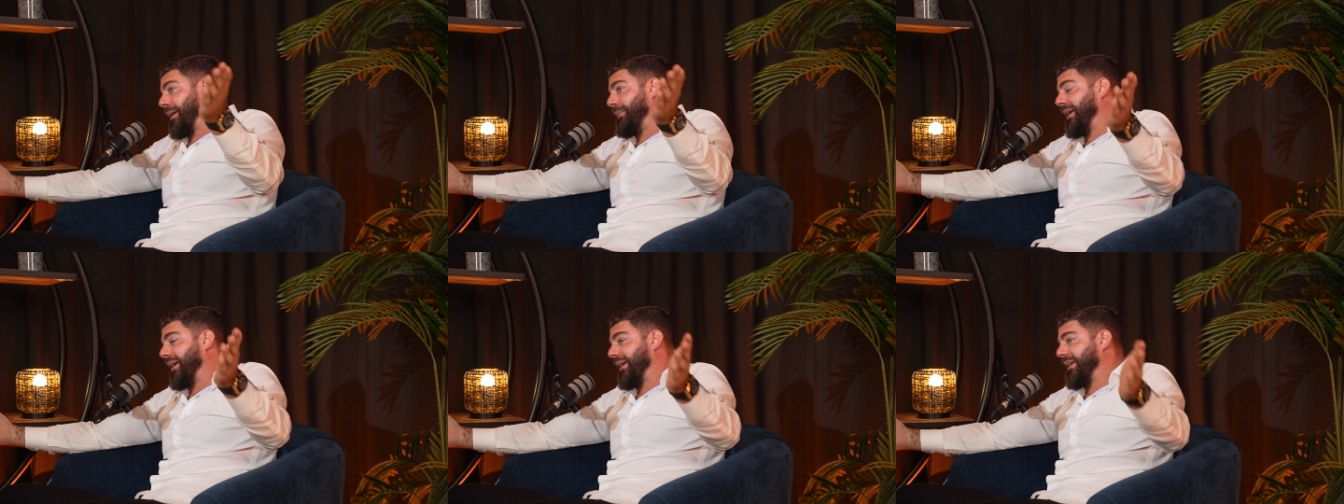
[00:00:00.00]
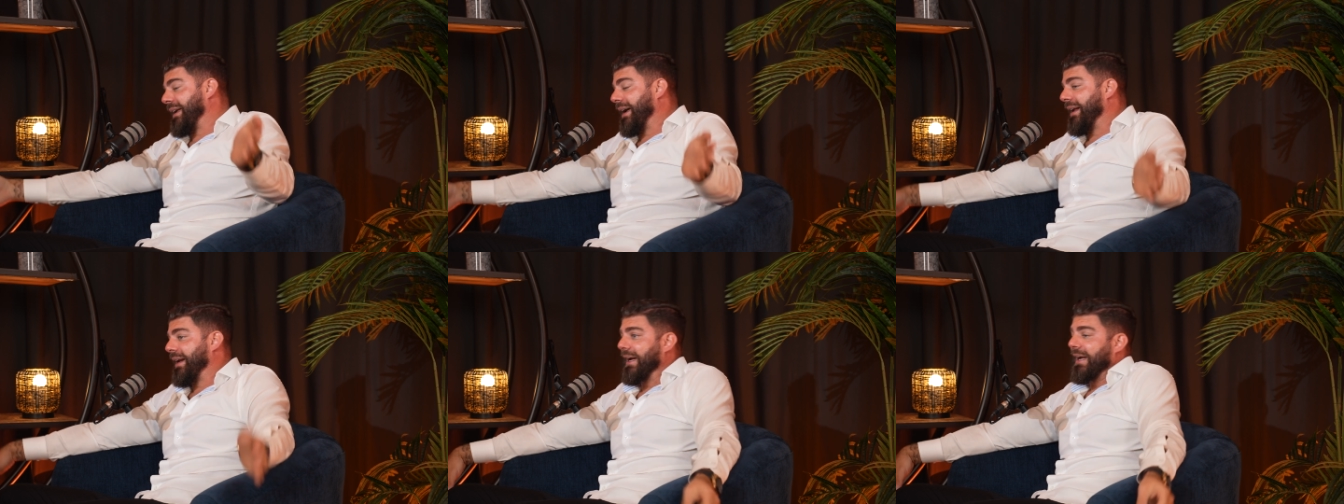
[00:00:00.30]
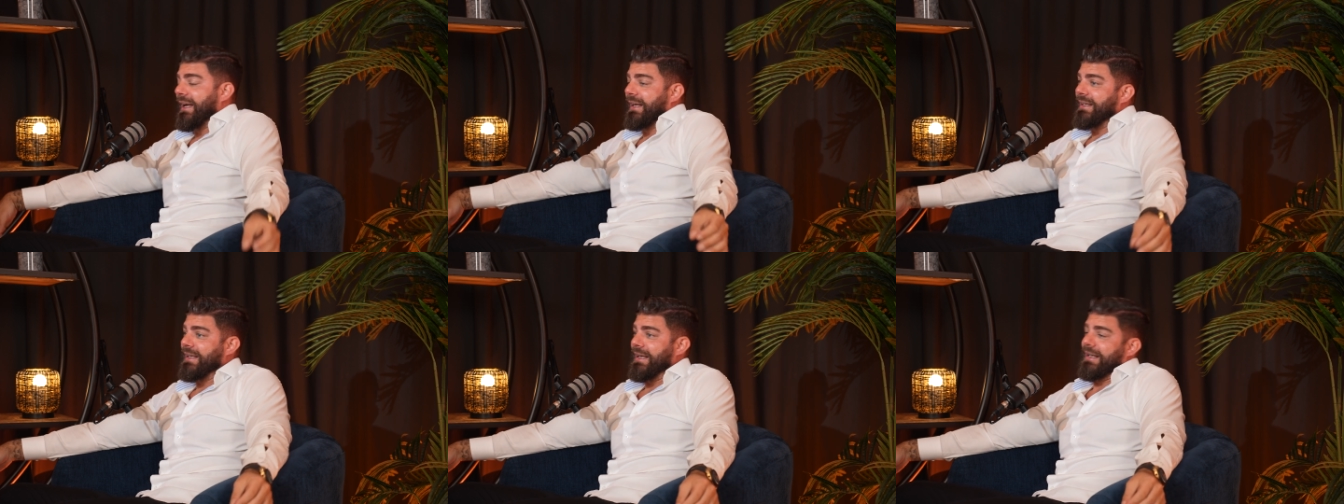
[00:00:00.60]
I mean, can
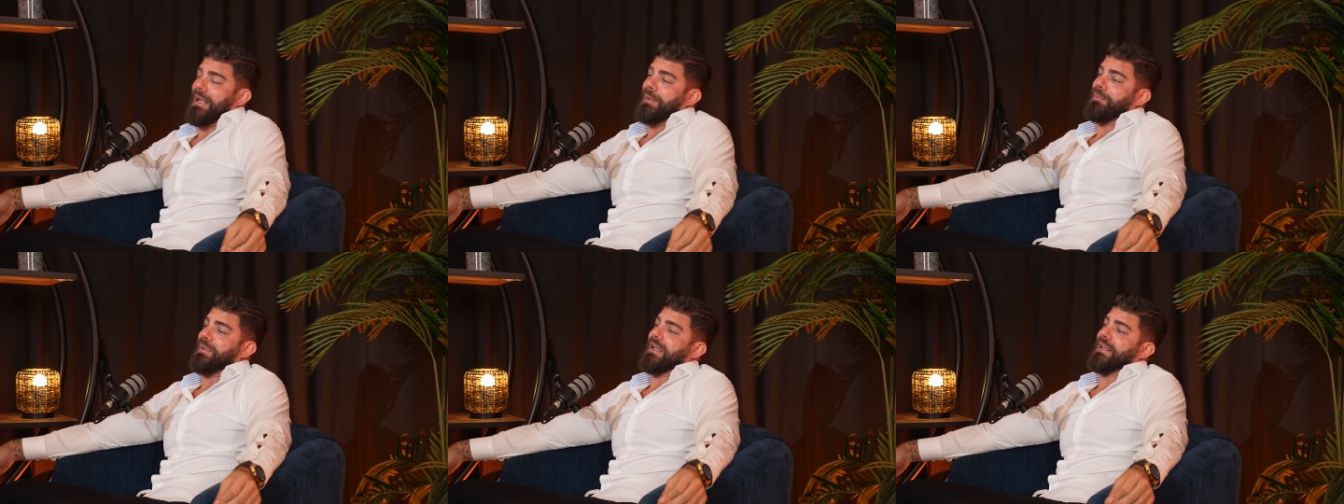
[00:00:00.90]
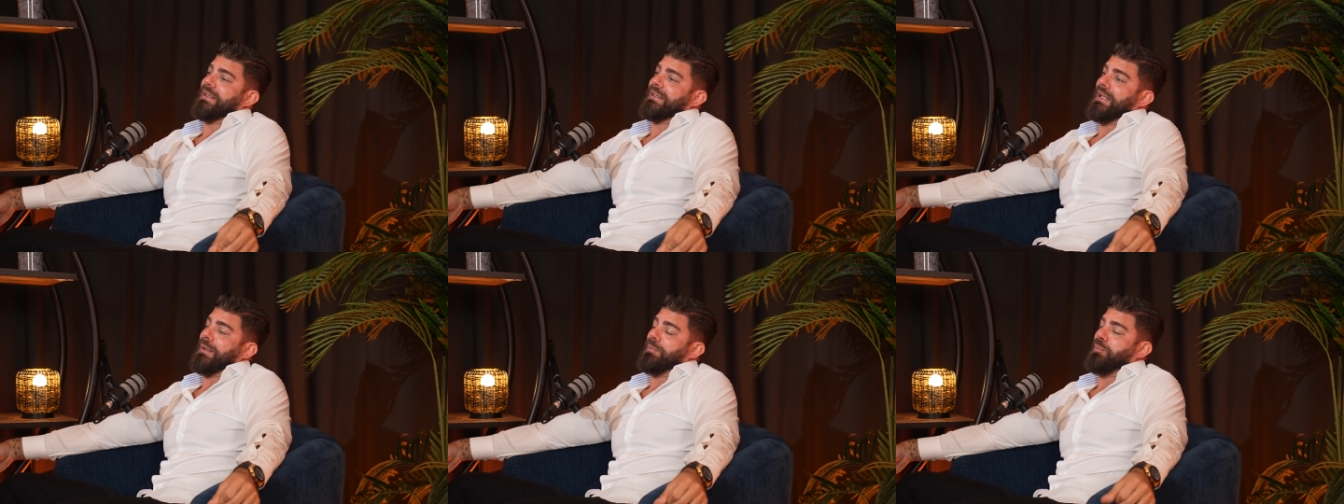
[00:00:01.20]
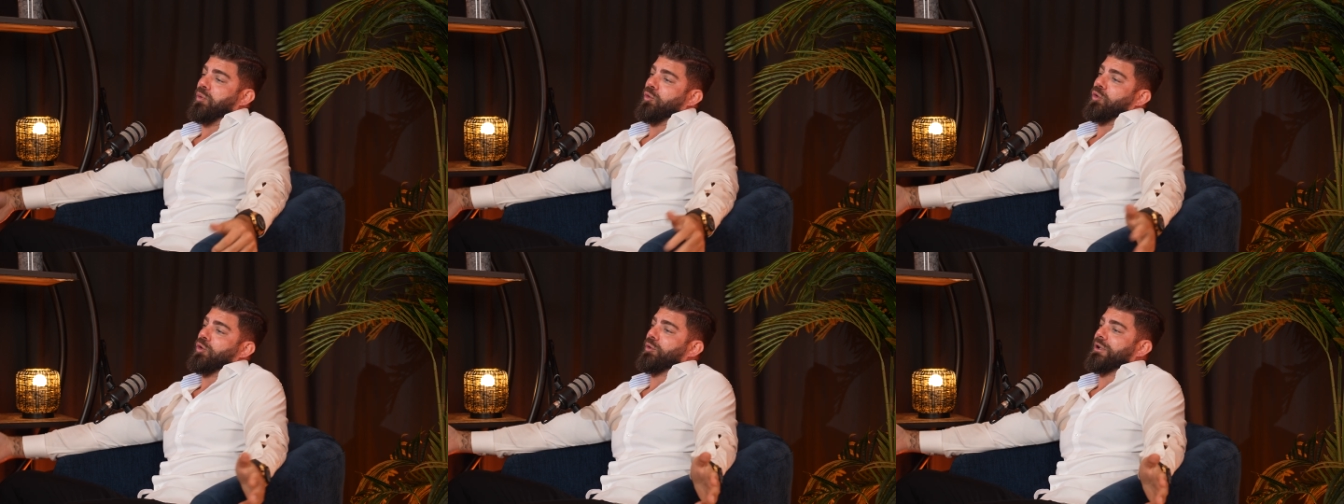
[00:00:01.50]
I be in the
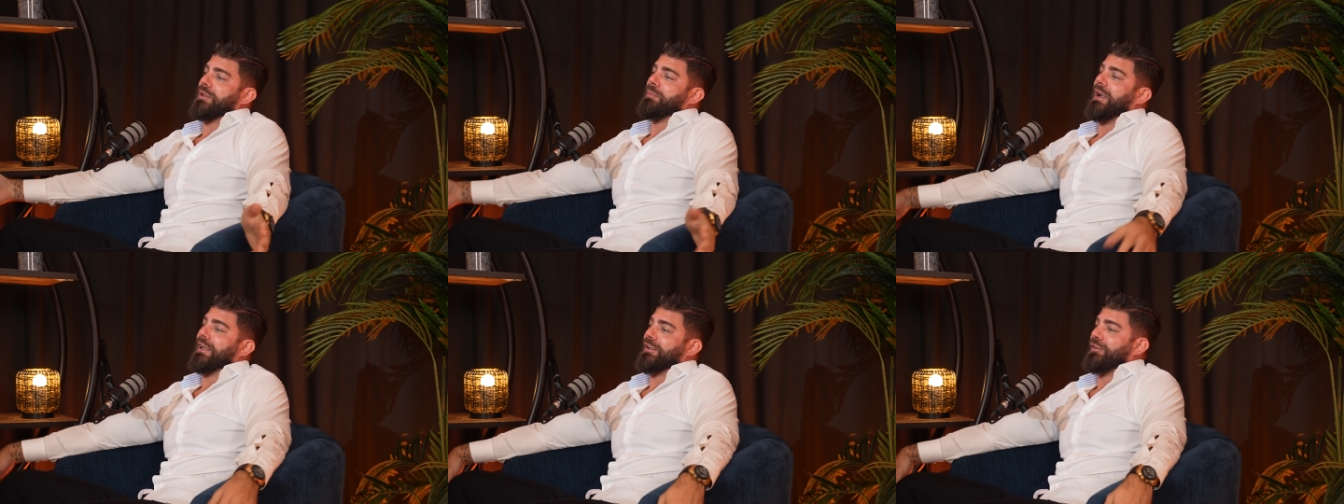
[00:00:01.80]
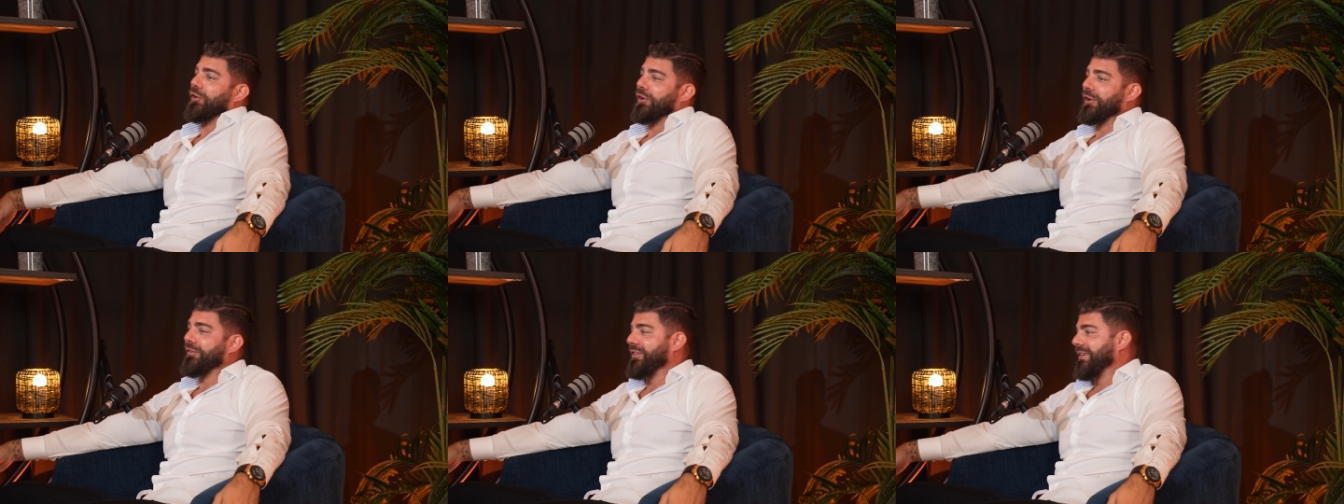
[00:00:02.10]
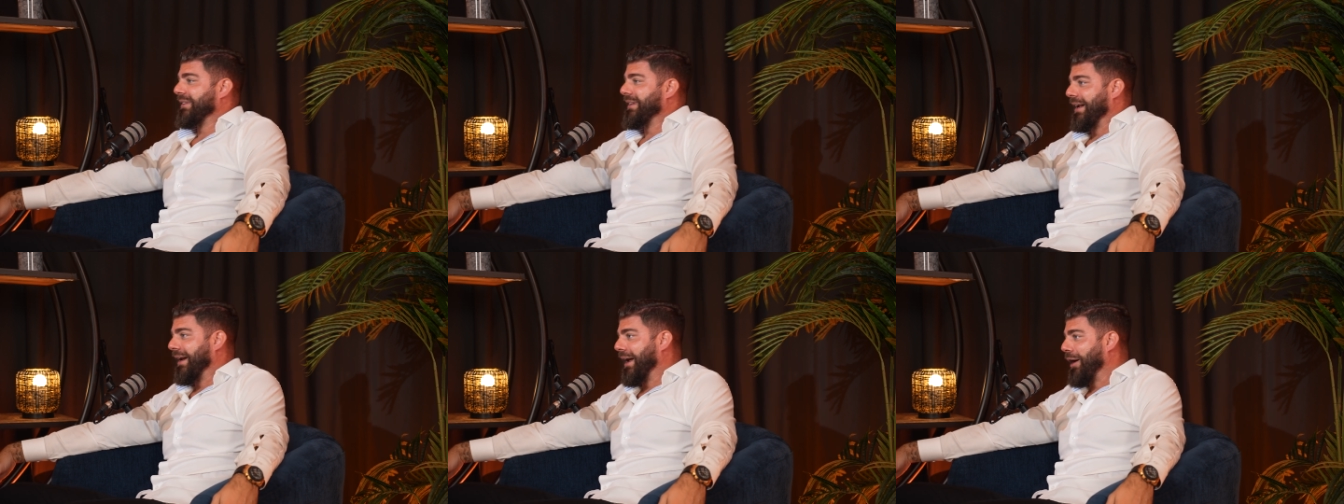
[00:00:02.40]
pool with my daughter
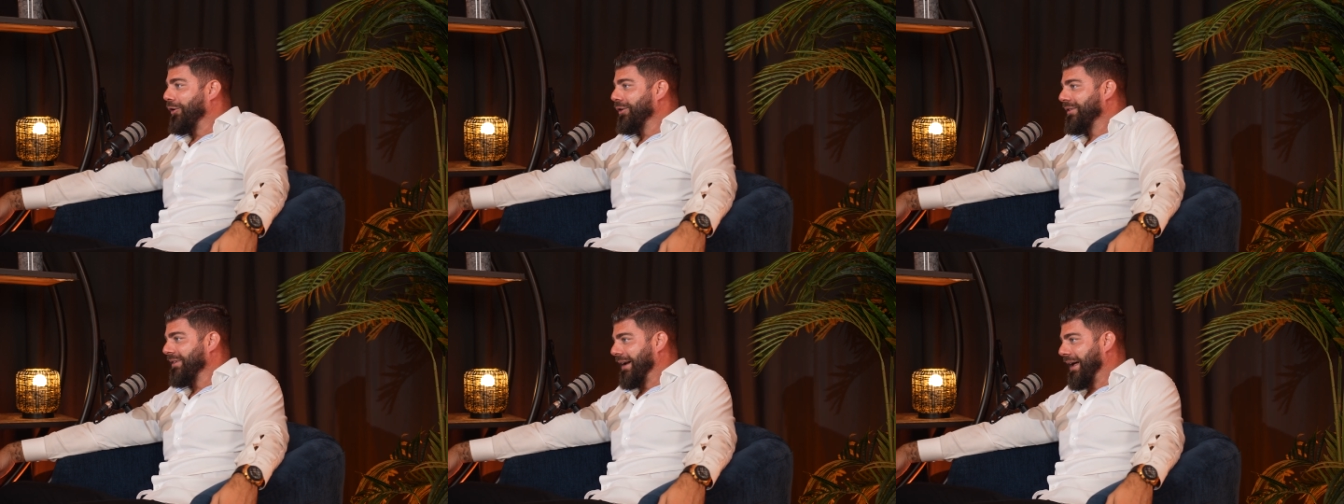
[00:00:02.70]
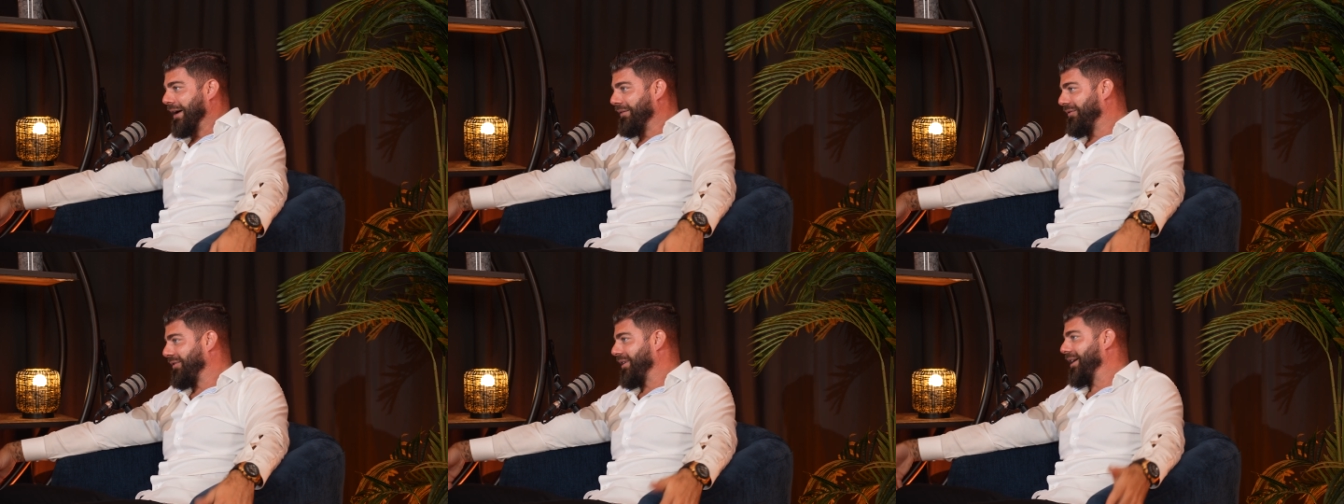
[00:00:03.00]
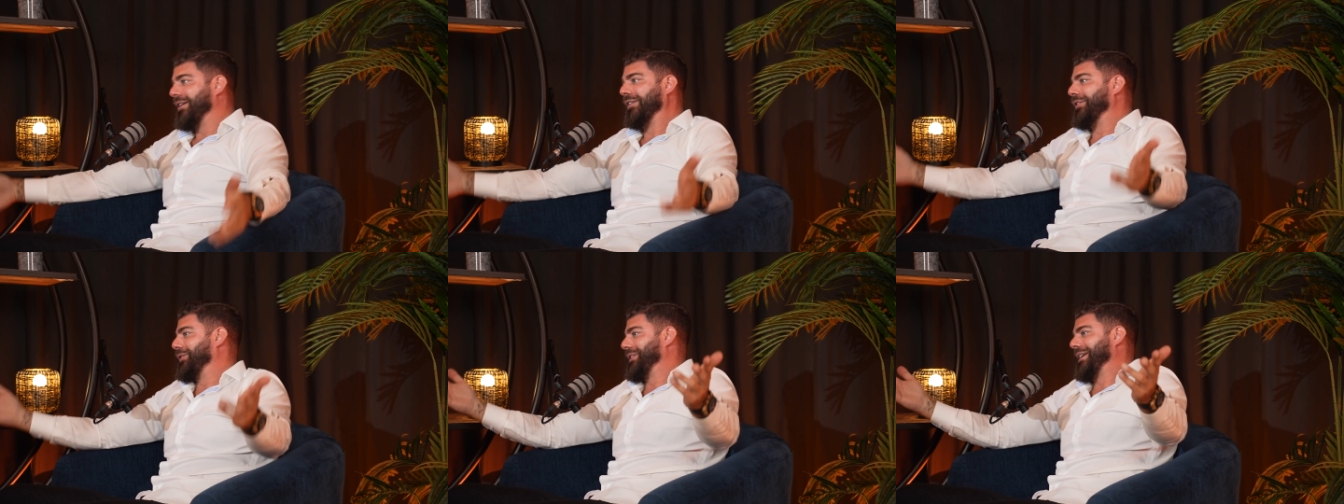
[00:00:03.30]
for 10 hours and have
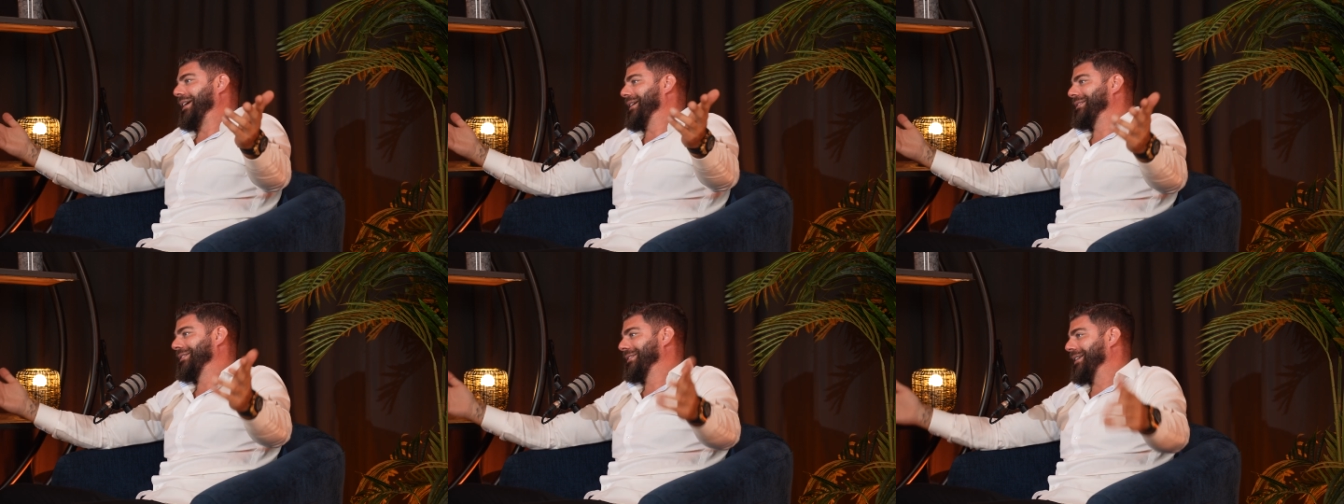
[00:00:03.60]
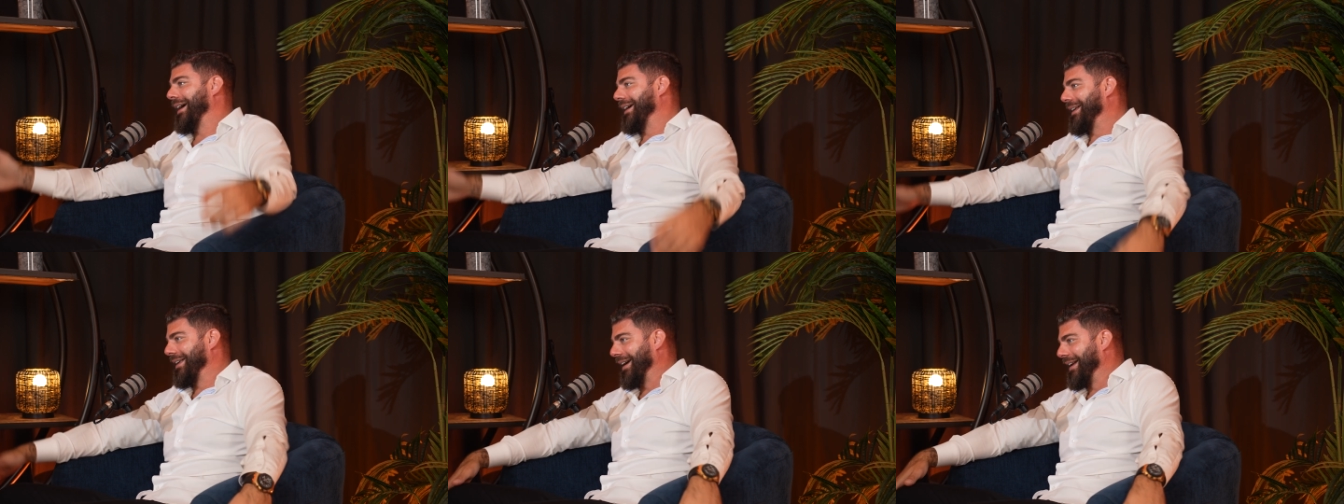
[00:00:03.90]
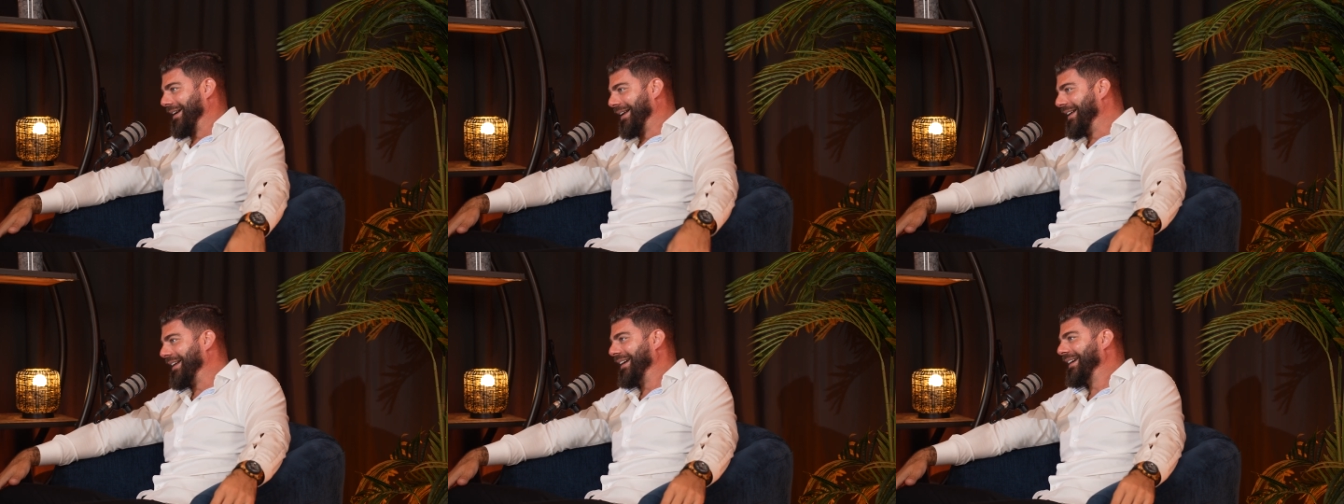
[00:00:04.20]
fun? Yes, I
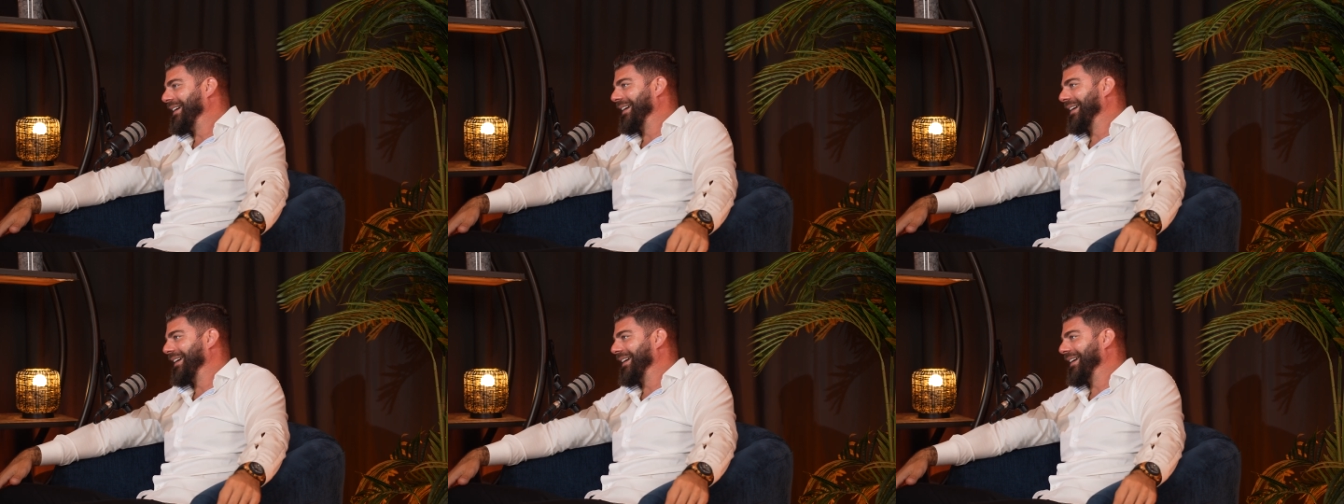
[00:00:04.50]
can.